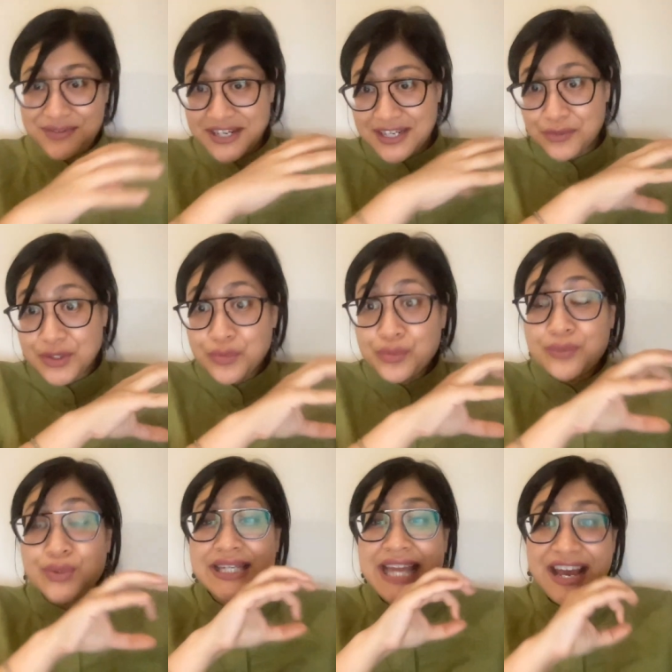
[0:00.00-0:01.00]
right we
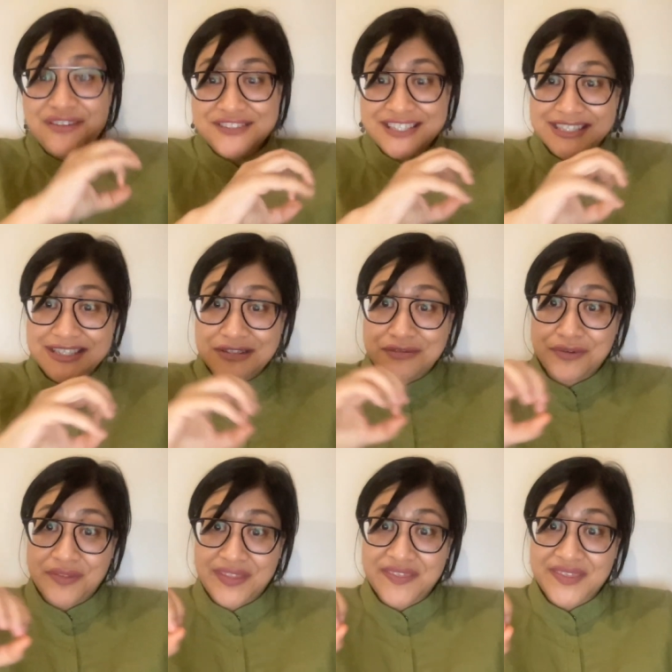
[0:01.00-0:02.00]
we have to live
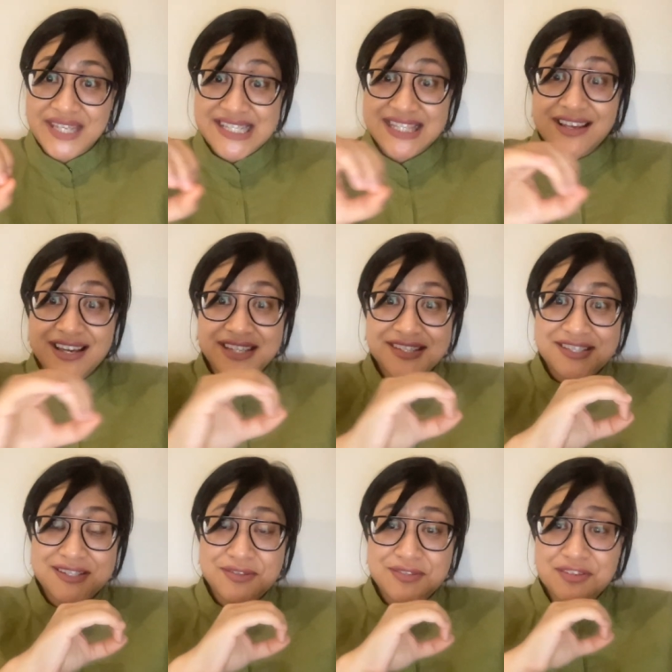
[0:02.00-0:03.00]
within these lines
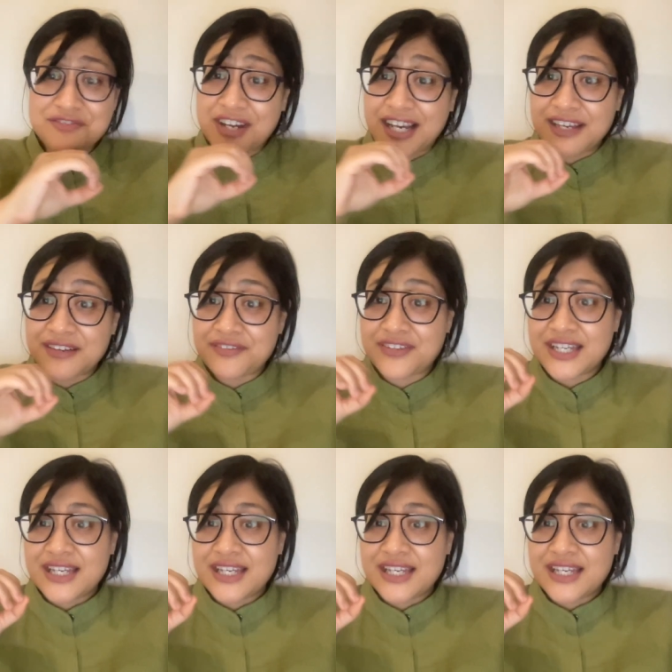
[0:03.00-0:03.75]
to survive